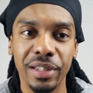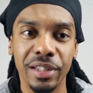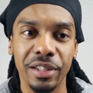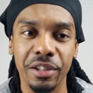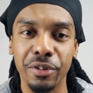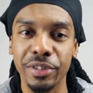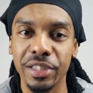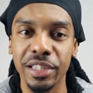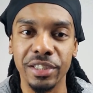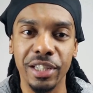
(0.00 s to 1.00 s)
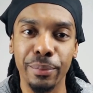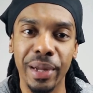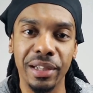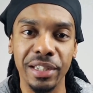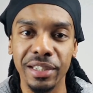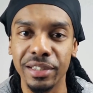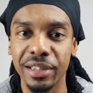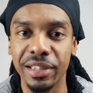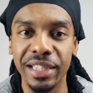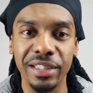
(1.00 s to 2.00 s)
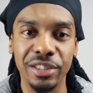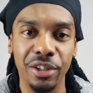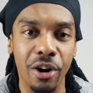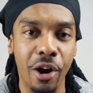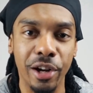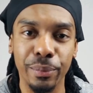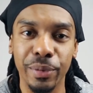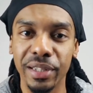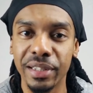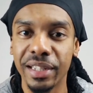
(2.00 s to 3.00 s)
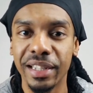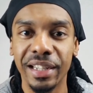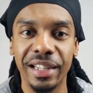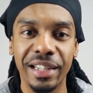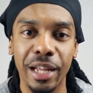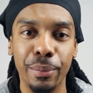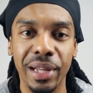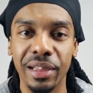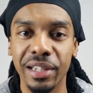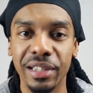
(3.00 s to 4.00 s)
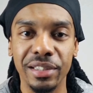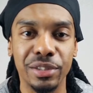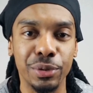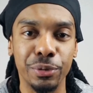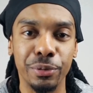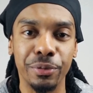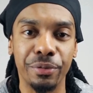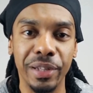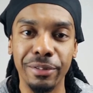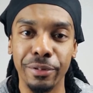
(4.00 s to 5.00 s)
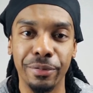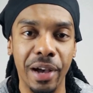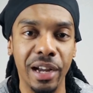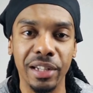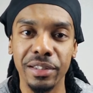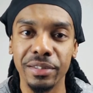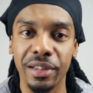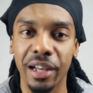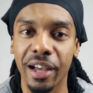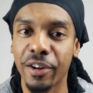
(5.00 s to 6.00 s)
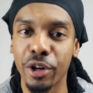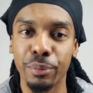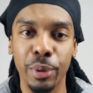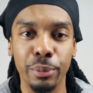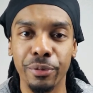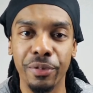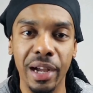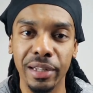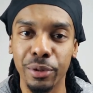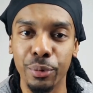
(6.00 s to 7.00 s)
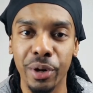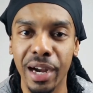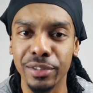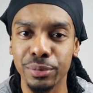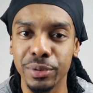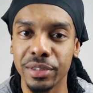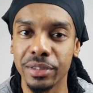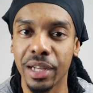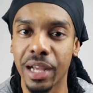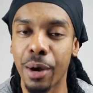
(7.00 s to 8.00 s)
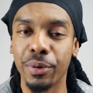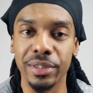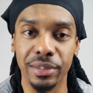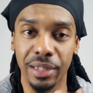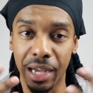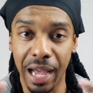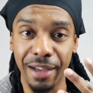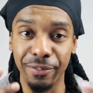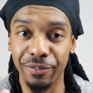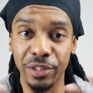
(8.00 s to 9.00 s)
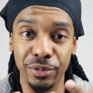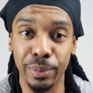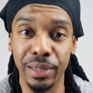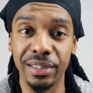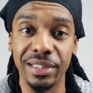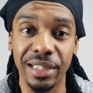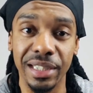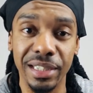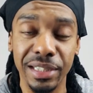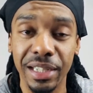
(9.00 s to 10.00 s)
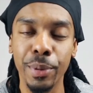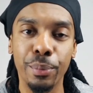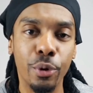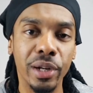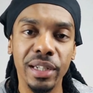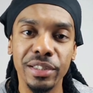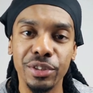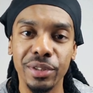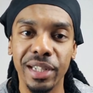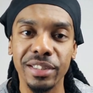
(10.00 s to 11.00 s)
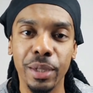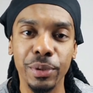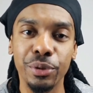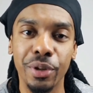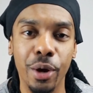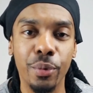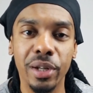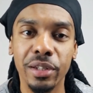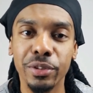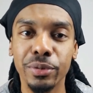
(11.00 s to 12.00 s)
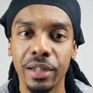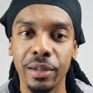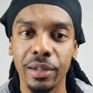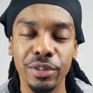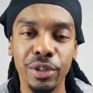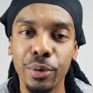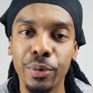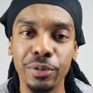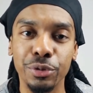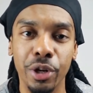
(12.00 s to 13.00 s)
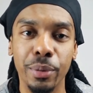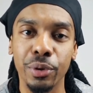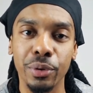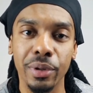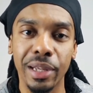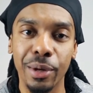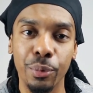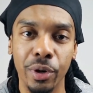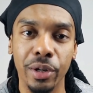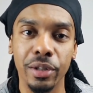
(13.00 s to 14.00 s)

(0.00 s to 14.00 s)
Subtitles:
conversations that may lead into an argument. They may lead into even fighting. Like I've heard people fighting in the warehouse, which I haven't visibly seen. Point is, that's something you don't want to do, because you don't want drama at work.